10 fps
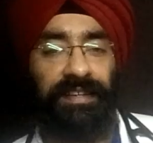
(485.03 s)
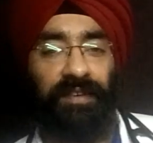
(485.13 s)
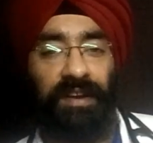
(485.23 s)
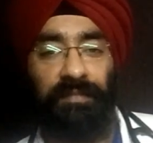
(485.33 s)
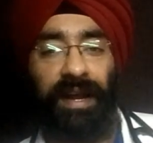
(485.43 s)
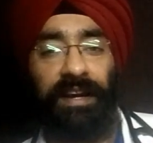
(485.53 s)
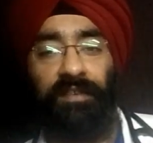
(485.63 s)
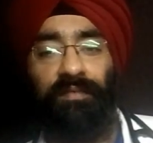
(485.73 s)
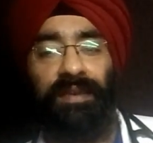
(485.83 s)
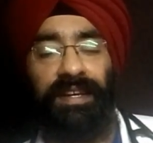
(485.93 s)
is, one packet
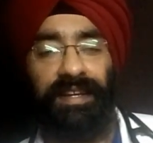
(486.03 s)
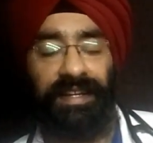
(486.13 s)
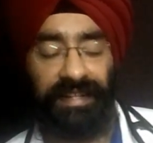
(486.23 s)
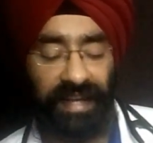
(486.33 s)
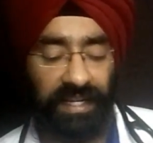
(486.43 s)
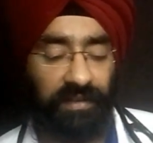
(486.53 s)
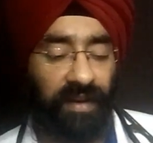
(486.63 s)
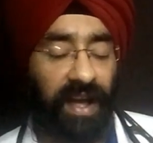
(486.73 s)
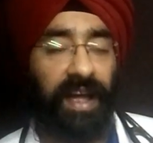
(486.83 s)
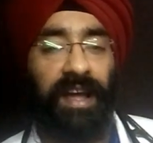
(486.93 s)
of bidi is. That's
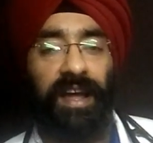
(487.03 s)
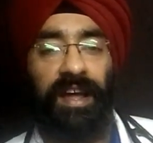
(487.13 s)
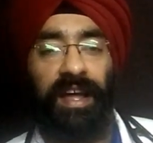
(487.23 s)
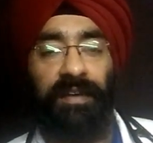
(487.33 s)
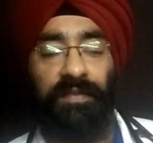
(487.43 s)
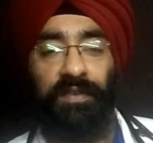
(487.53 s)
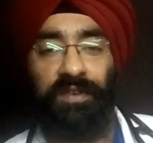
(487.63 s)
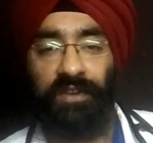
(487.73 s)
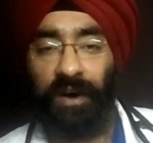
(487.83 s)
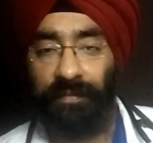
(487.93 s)
why if you
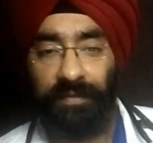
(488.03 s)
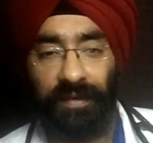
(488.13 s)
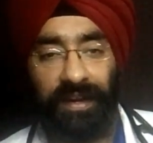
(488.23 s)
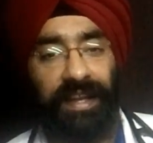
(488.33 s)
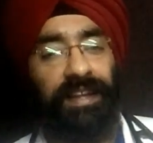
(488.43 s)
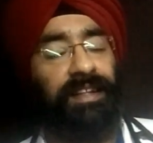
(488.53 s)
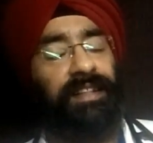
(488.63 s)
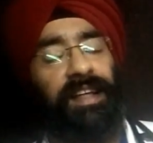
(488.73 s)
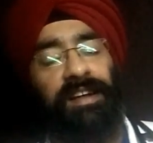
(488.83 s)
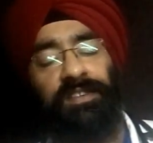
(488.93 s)
stop smoking,
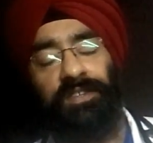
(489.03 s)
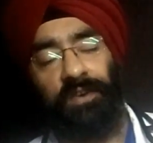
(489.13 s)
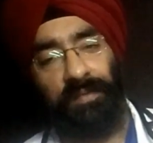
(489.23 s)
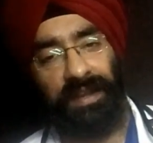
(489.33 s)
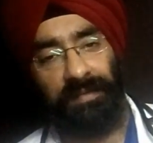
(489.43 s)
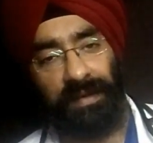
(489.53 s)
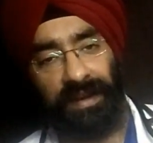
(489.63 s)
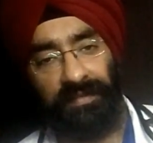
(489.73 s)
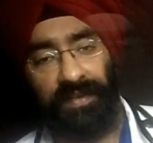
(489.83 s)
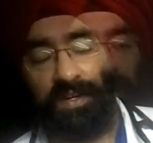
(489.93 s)
there are so many
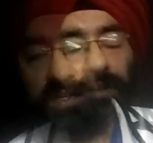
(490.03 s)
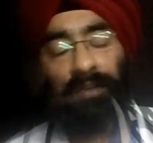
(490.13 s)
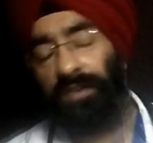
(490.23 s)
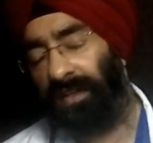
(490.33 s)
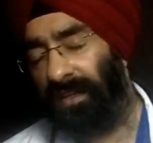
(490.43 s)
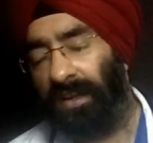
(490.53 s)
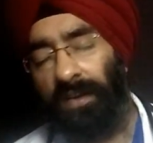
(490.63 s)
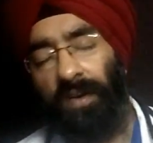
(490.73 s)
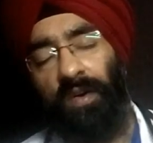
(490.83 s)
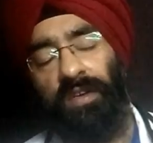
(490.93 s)
benefits. So these
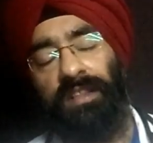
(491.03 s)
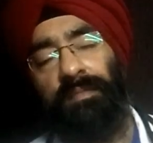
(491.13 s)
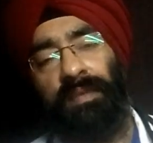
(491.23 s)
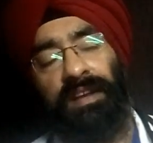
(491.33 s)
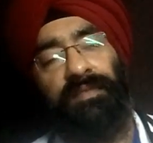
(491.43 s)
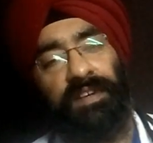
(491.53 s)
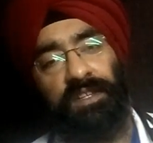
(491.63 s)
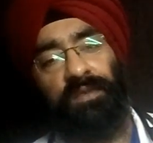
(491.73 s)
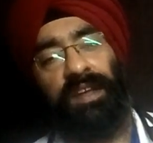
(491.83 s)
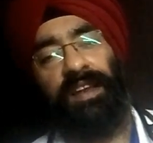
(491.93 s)
are all the
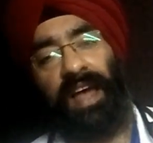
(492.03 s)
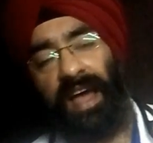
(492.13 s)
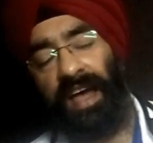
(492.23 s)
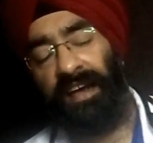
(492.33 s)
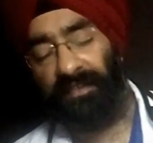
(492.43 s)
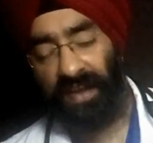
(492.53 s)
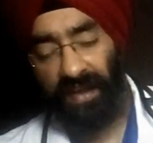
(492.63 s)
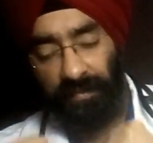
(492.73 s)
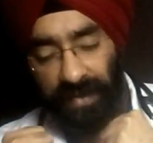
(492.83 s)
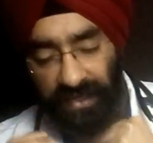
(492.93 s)
benefits you can have
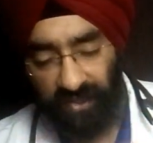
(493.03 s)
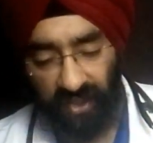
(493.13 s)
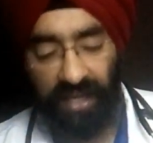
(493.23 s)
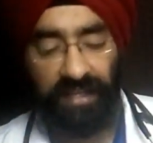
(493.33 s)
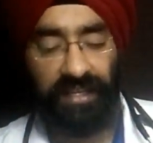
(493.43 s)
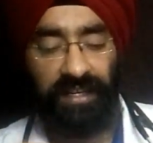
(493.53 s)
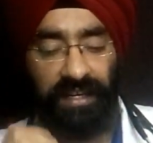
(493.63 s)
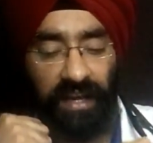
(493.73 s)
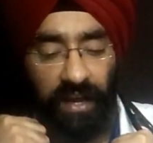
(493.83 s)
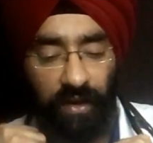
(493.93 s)
by just